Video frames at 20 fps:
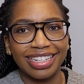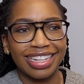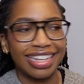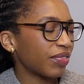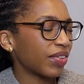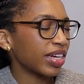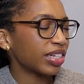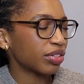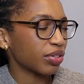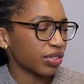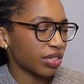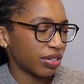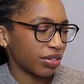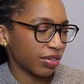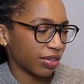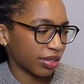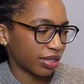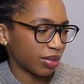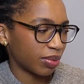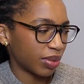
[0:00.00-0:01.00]
If I chose to do
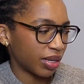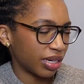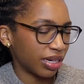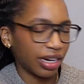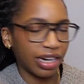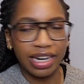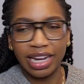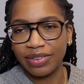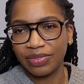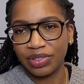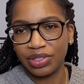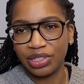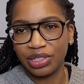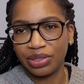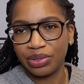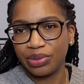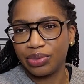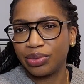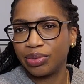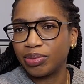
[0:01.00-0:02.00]
this one, I'd have to
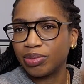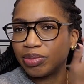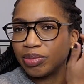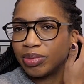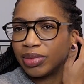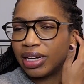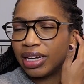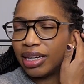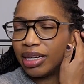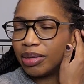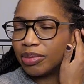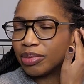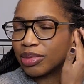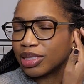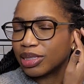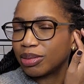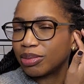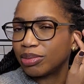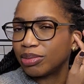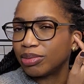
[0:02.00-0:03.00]
do
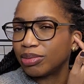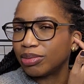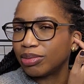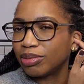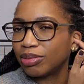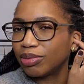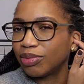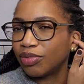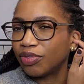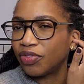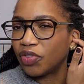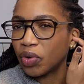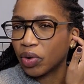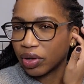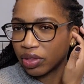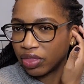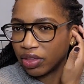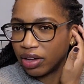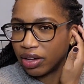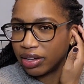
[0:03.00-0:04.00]
some
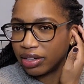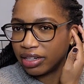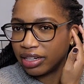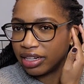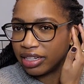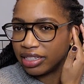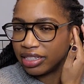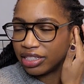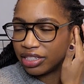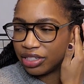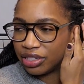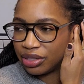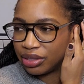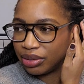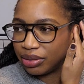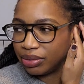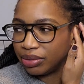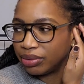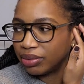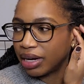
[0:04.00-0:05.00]
forethought
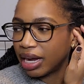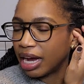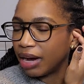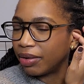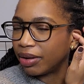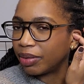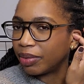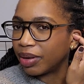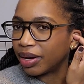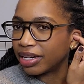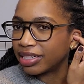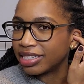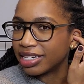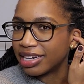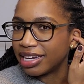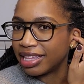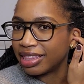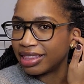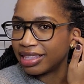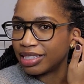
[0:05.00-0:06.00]
into how I wanted to
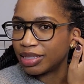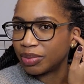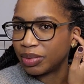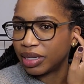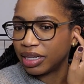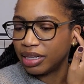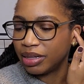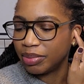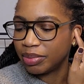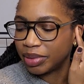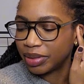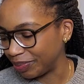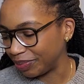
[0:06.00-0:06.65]
knit this one up.